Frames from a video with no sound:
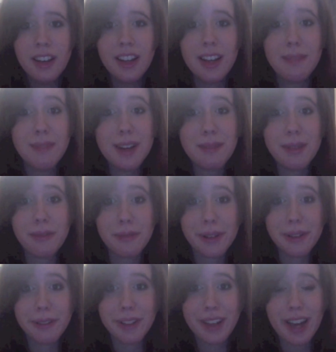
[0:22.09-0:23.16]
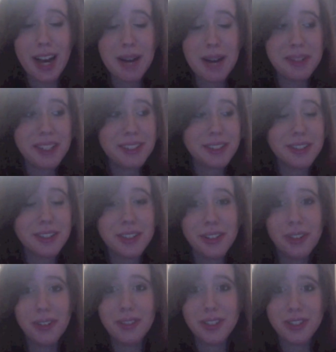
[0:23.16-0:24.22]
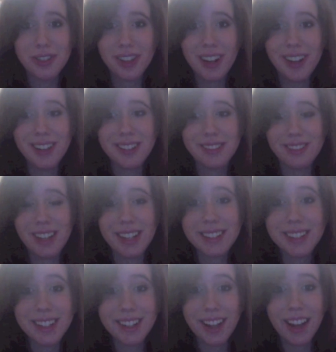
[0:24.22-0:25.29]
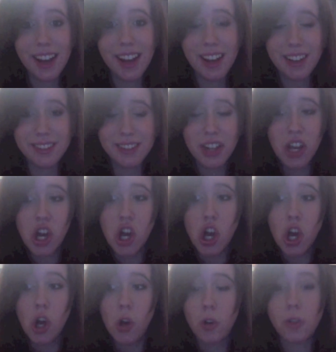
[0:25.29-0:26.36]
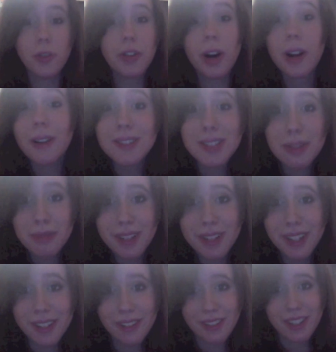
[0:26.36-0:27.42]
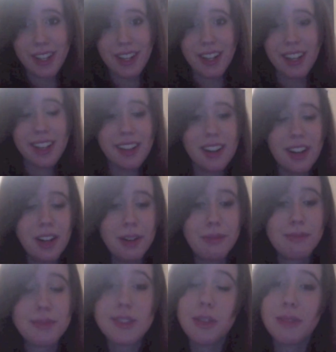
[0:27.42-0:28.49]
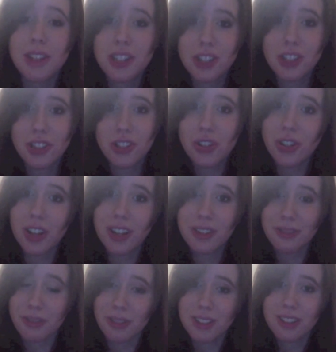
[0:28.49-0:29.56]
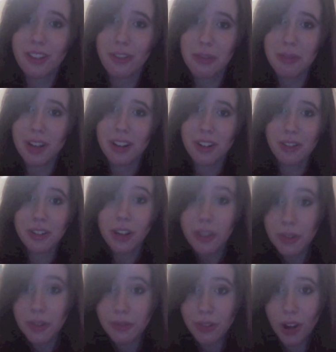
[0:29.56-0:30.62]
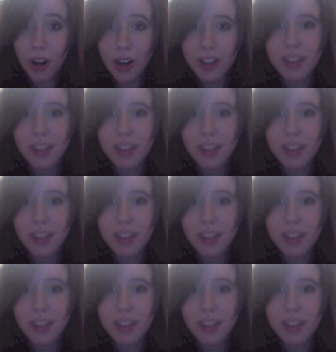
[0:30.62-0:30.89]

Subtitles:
It made me really happy to know that you guys liked it and you thought I was somewhat entertaining, so much that you guys requested for me to do another vlog,